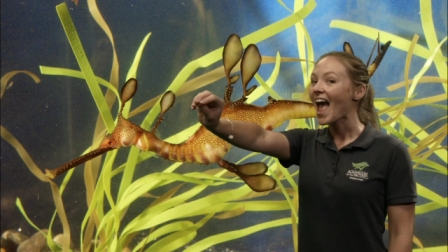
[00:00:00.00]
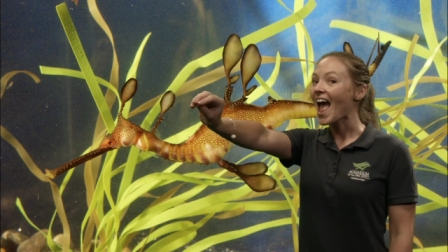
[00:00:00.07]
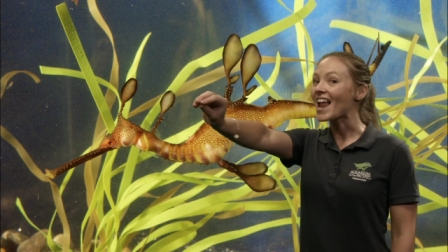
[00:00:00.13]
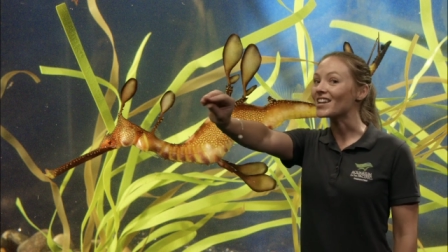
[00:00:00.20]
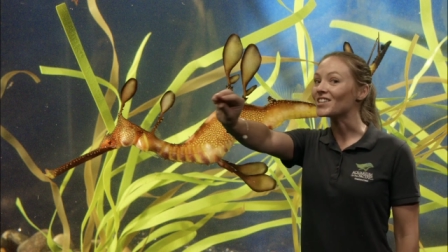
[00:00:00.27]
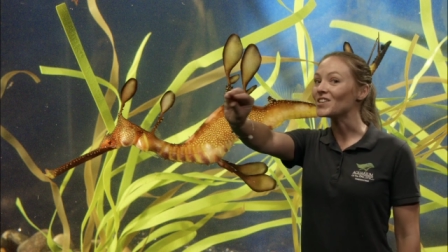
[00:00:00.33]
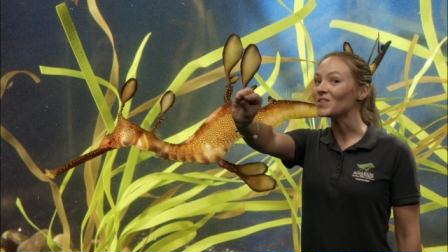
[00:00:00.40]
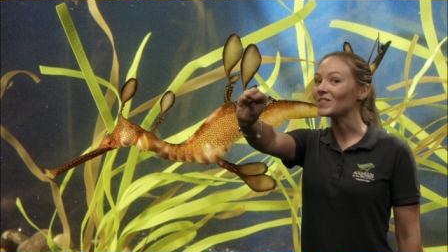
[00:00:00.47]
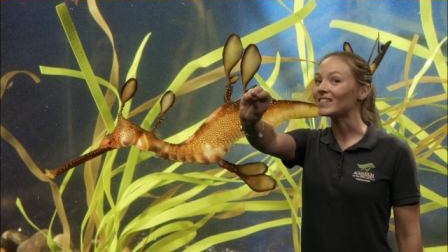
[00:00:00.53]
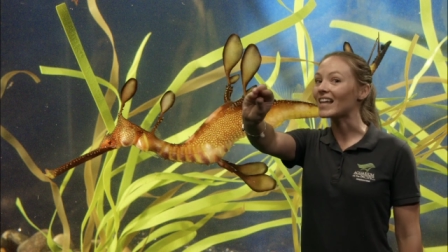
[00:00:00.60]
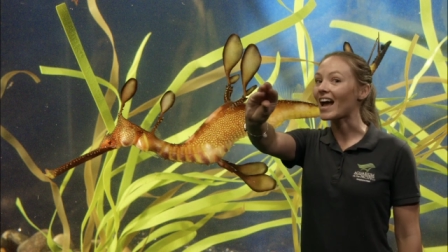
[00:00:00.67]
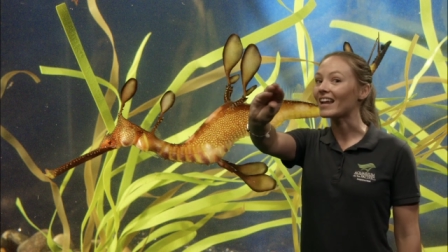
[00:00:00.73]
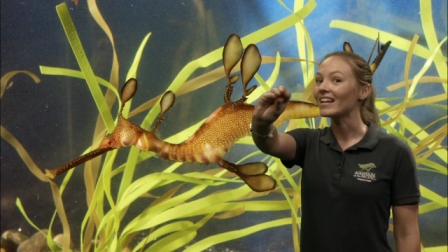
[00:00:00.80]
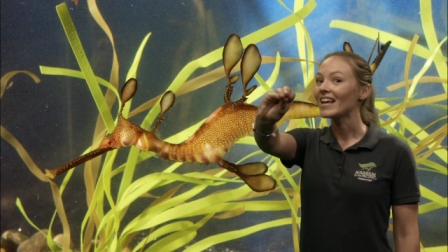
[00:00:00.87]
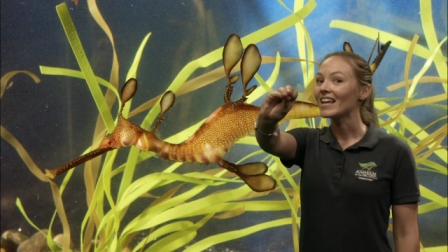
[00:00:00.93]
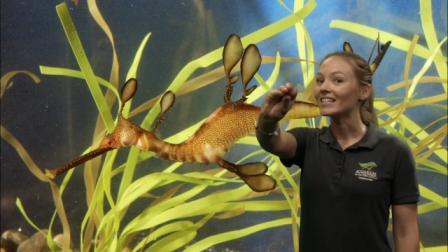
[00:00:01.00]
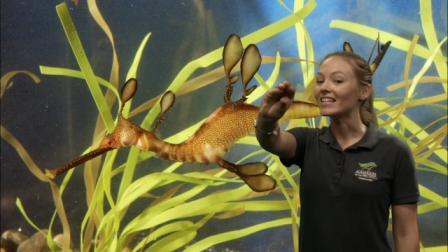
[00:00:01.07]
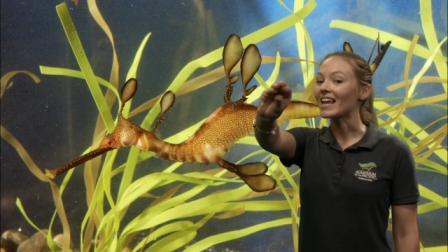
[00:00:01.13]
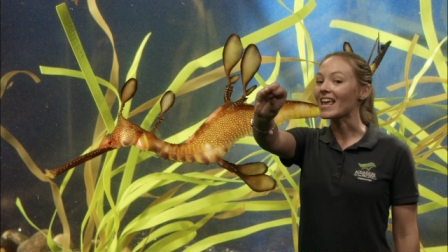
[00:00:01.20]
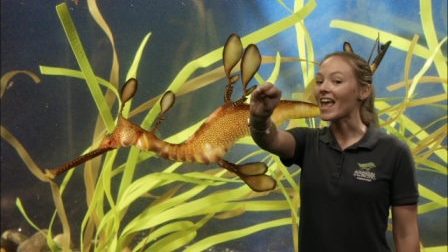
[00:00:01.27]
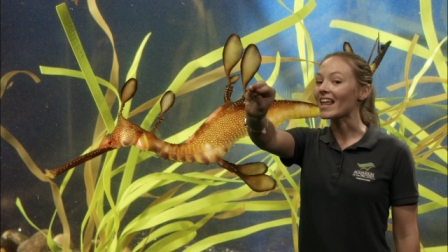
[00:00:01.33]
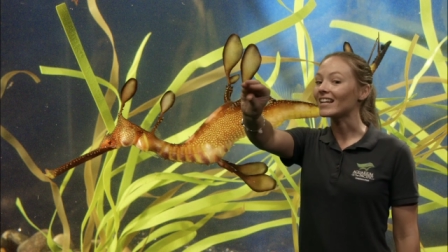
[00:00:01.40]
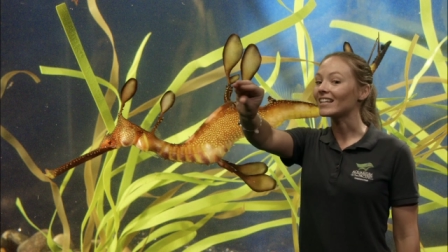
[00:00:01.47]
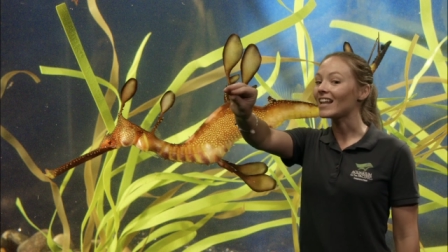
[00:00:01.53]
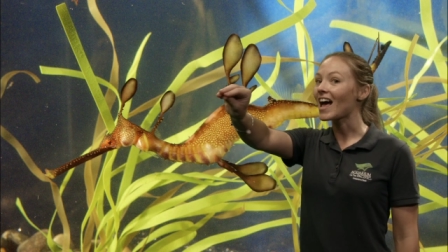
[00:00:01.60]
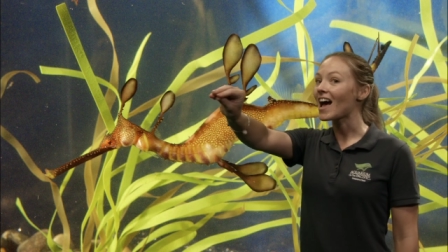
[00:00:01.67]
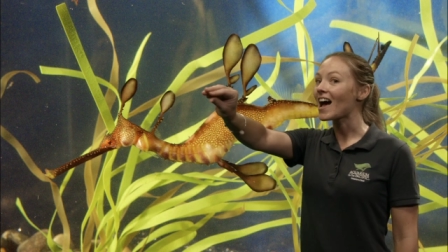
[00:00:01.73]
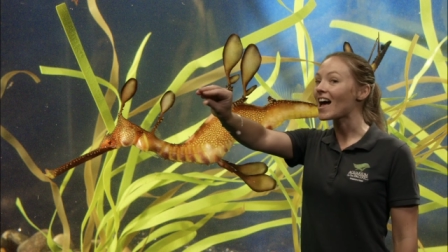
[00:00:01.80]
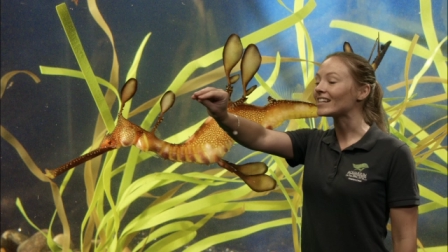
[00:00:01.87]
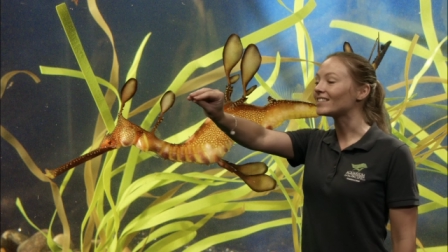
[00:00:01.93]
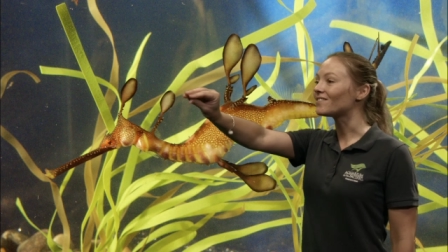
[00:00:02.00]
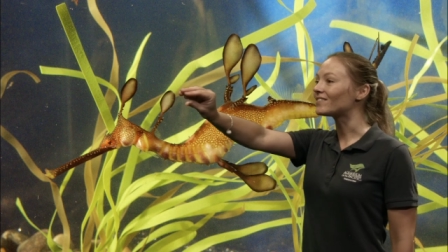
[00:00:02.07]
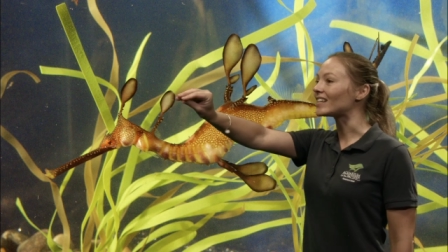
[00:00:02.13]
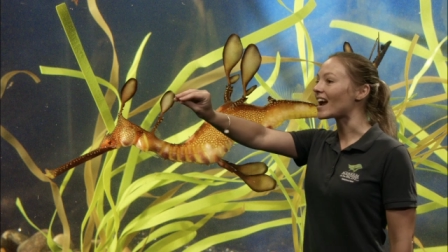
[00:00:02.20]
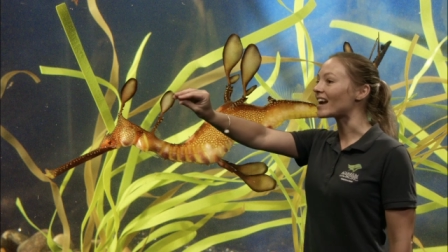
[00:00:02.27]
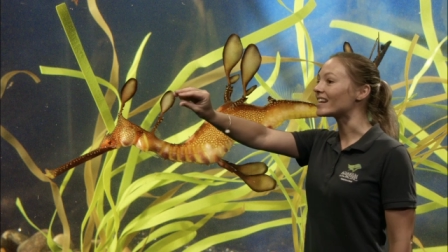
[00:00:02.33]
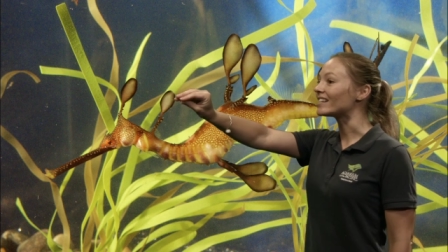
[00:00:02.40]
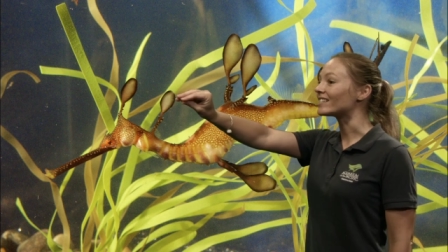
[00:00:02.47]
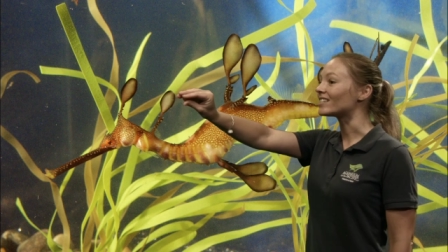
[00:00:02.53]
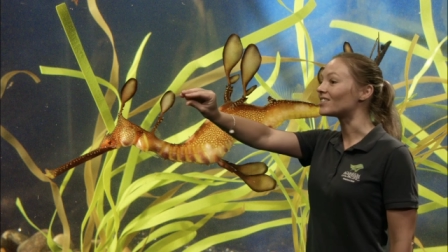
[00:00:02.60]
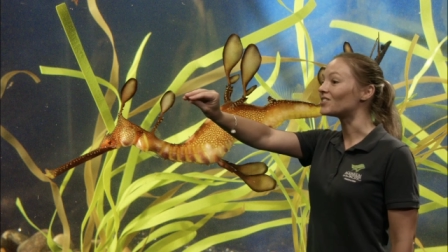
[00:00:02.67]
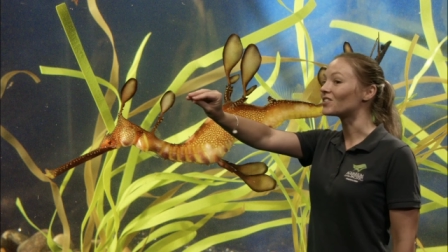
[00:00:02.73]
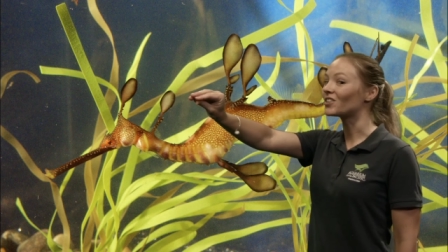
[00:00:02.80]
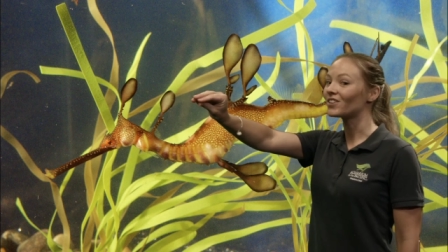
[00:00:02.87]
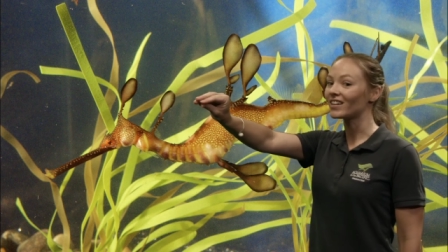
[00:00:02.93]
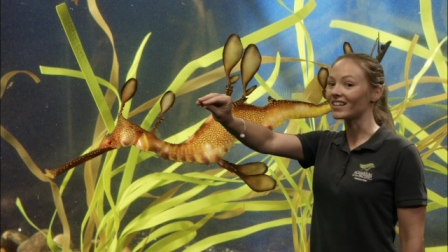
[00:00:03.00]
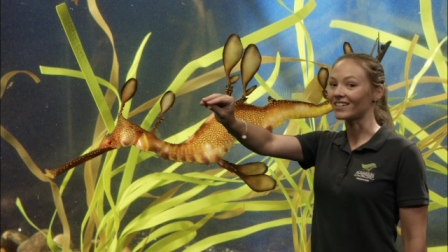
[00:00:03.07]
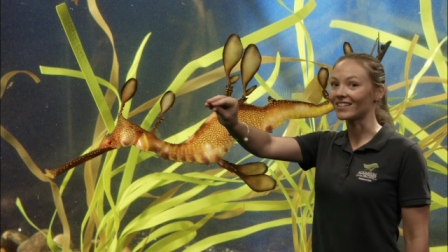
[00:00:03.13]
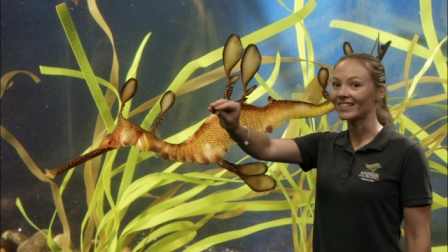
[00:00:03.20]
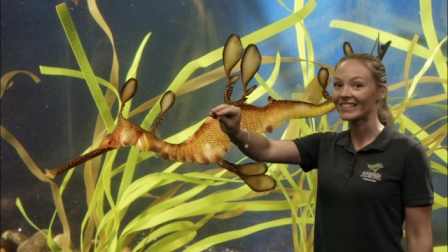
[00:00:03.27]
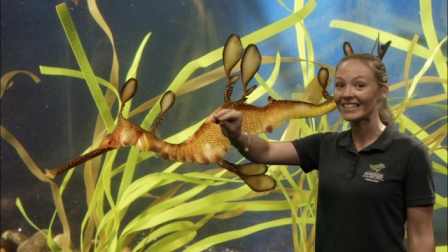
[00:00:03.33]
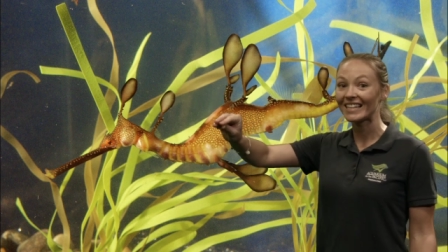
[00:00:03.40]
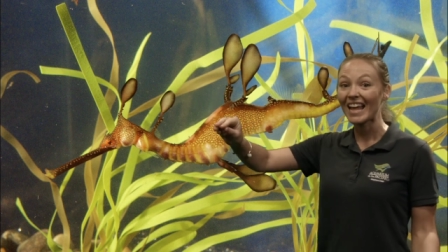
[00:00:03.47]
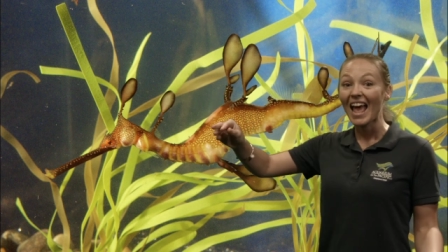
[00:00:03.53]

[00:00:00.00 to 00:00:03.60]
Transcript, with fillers: and use that to get lots of tiny little critters.